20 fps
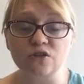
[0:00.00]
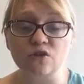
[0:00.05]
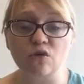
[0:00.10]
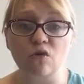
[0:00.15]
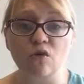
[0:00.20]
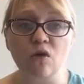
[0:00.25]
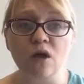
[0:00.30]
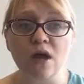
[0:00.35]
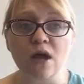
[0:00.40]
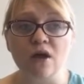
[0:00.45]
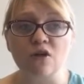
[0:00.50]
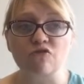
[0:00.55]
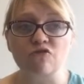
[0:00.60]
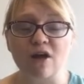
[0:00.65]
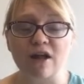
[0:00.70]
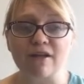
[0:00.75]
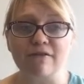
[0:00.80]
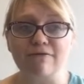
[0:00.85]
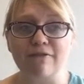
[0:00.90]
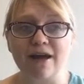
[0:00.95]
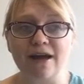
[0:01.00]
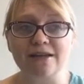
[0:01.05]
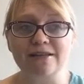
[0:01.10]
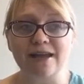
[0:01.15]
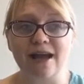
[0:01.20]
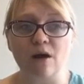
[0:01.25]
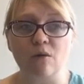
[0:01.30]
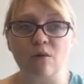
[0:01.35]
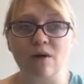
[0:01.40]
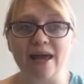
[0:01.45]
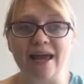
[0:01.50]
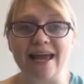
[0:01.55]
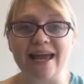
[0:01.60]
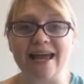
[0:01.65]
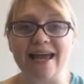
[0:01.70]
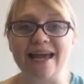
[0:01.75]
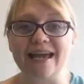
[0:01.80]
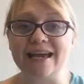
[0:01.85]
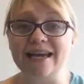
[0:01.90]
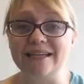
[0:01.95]
So trying to find out,
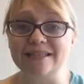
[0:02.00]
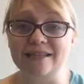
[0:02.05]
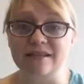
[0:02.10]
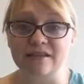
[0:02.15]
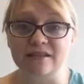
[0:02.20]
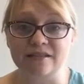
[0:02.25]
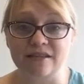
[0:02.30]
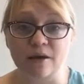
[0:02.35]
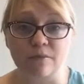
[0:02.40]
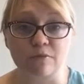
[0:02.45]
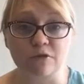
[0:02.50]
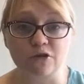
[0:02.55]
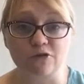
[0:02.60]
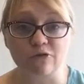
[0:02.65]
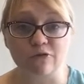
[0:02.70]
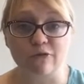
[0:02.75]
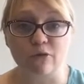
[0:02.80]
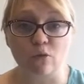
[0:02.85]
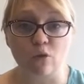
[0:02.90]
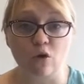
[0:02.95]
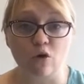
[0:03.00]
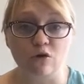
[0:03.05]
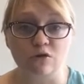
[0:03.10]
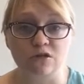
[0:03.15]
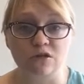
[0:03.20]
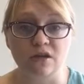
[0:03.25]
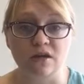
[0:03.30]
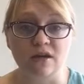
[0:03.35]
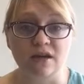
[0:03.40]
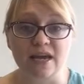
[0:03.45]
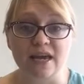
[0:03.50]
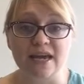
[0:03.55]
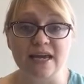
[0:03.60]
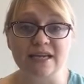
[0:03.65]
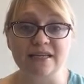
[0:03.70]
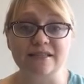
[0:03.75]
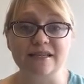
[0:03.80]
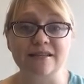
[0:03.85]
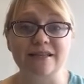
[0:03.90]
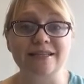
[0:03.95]
is it the temperature of the water?
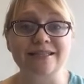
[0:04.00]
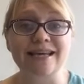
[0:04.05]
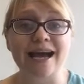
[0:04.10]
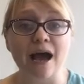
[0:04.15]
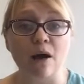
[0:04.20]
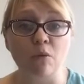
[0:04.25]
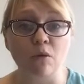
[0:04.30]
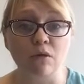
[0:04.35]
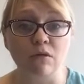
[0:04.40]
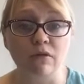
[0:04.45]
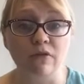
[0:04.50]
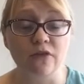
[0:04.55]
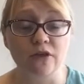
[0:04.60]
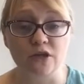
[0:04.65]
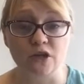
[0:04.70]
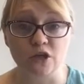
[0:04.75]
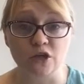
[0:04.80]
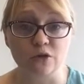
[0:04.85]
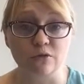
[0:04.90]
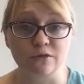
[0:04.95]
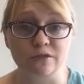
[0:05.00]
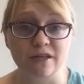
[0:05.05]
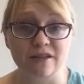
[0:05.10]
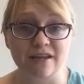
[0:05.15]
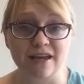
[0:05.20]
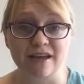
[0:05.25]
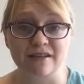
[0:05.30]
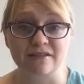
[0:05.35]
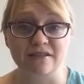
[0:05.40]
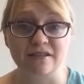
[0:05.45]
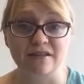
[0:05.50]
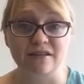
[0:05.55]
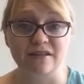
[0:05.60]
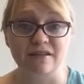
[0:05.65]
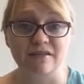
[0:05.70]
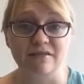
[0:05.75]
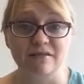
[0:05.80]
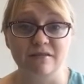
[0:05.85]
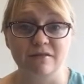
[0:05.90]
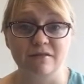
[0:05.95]
Is it the towel that you use at the end of
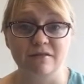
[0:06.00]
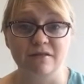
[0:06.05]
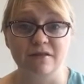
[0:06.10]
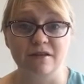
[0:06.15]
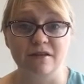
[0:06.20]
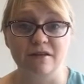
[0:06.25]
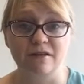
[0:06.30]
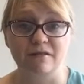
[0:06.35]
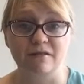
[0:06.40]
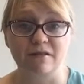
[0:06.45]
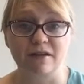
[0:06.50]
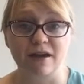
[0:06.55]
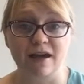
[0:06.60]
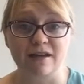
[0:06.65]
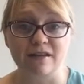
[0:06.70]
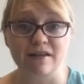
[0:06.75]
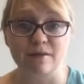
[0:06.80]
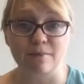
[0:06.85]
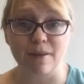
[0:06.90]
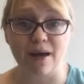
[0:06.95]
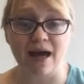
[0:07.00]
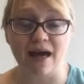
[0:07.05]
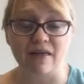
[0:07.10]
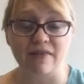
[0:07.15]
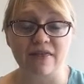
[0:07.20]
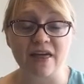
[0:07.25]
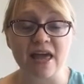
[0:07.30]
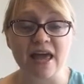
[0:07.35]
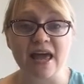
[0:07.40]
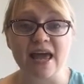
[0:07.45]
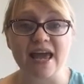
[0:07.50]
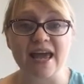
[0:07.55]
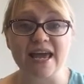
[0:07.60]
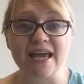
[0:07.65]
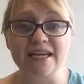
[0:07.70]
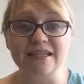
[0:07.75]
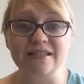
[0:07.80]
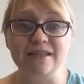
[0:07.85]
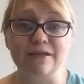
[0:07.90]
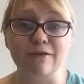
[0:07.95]
the kind of the bath?
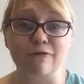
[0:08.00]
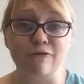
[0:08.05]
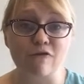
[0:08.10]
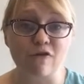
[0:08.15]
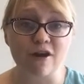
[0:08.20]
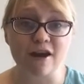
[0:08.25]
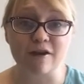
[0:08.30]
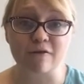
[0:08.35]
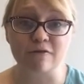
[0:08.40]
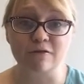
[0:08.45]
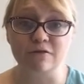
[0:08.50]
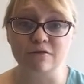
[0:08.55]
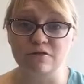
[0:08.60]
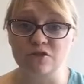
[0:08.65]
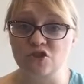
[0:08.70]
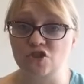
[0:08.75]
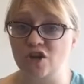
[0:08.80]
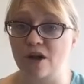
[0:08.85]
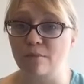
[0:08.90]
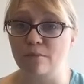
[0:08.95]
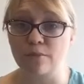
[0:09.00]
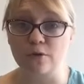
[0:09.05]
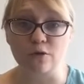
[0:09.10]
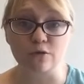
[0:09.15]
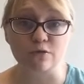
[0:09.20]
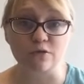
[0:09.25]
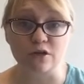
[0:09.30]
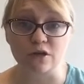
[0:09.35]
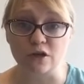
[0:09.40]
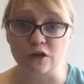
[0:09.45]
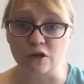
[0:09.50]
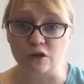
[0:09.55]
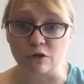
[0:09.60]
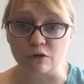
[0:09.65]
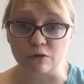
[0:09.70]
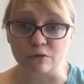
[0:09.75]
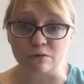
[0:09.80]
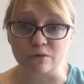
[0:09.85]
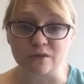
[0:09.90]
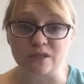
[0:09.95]
Is it the fragrance shampoo that you
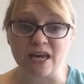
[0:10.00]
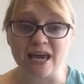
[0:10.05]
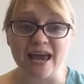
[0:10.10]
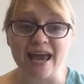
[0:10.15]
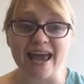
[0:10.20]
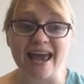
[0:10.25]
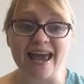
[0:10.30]
use?